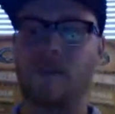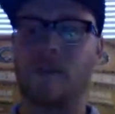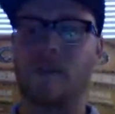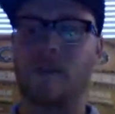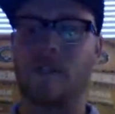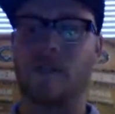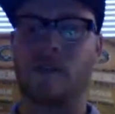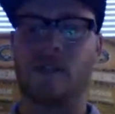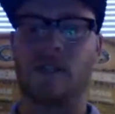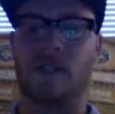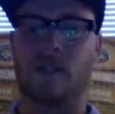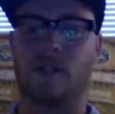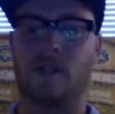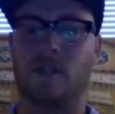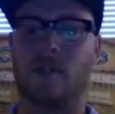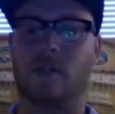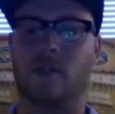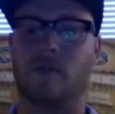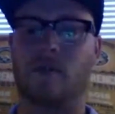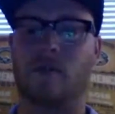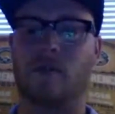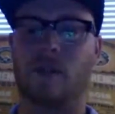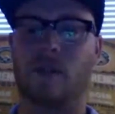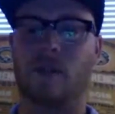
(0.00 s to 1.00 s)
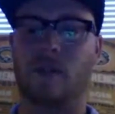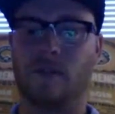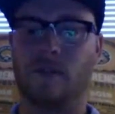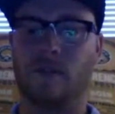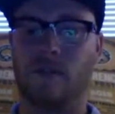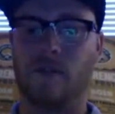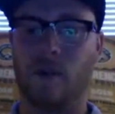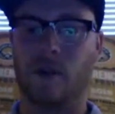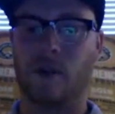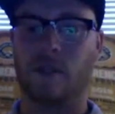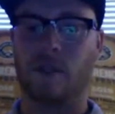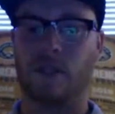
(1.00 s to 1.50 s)
to the festival season. So we're
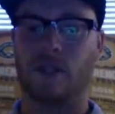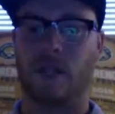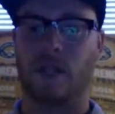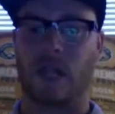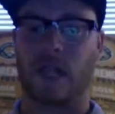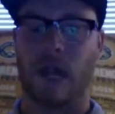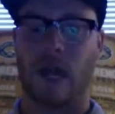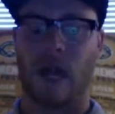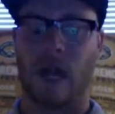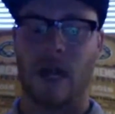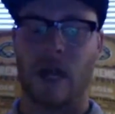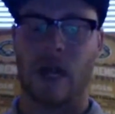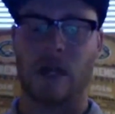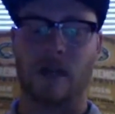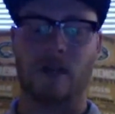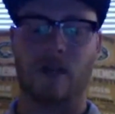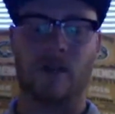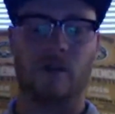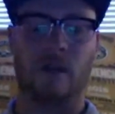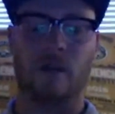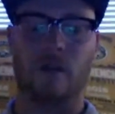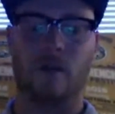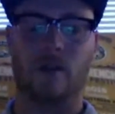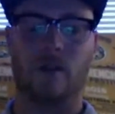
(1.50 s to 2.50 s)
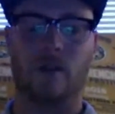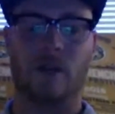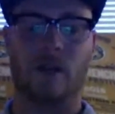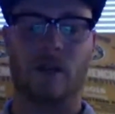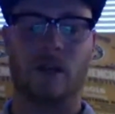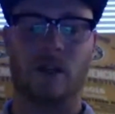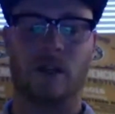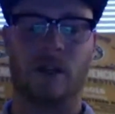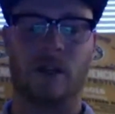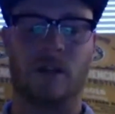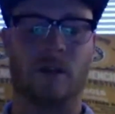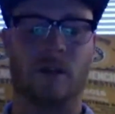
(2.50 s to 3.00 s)
really focusing on it, and we're
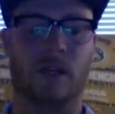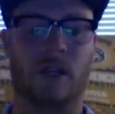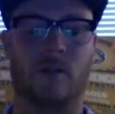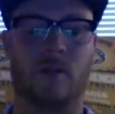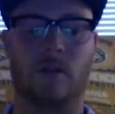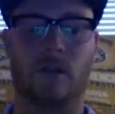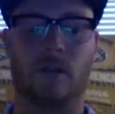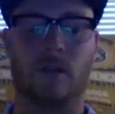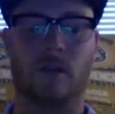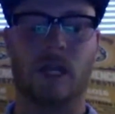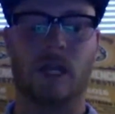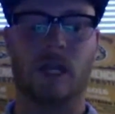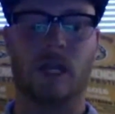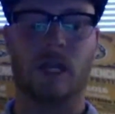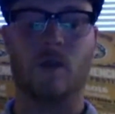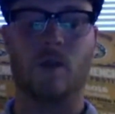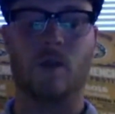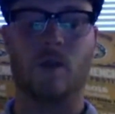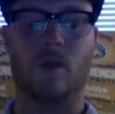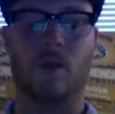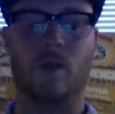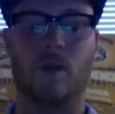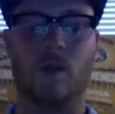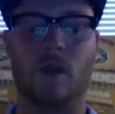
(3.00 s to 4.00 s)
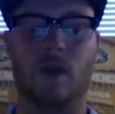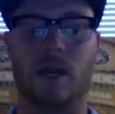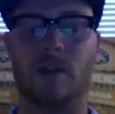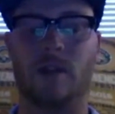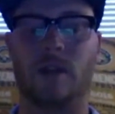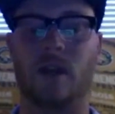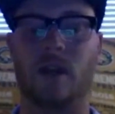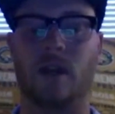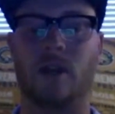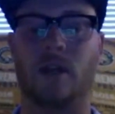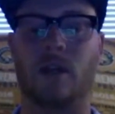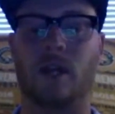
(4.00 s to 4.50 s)
trying to really get the word out
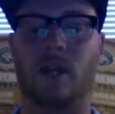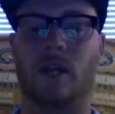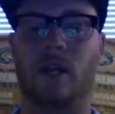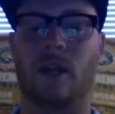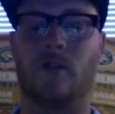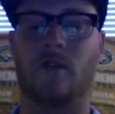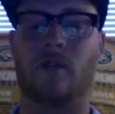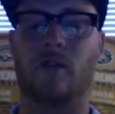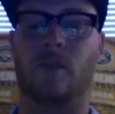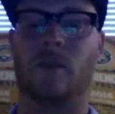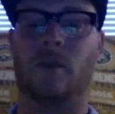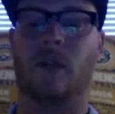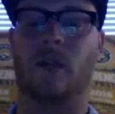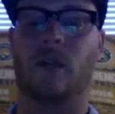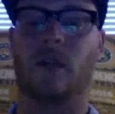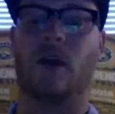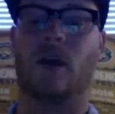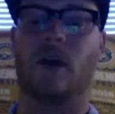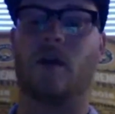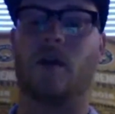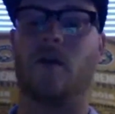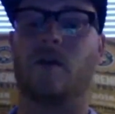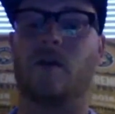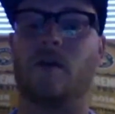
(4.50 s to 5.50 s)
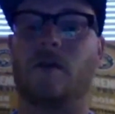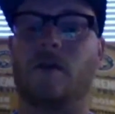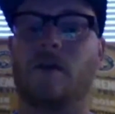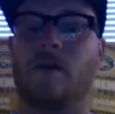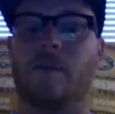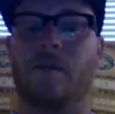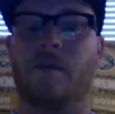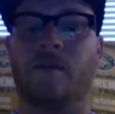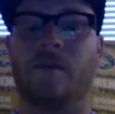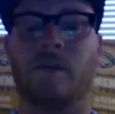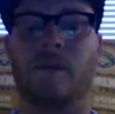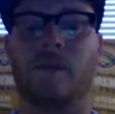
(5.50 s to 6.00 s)
there and let everybody know.
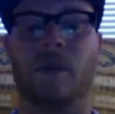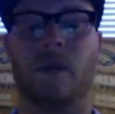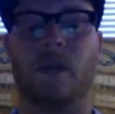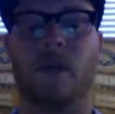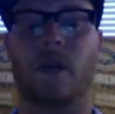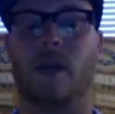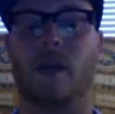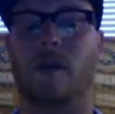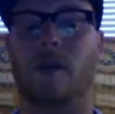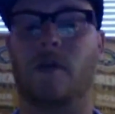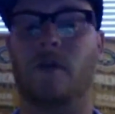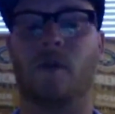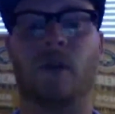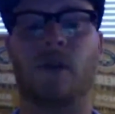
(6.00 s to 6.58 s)
But we're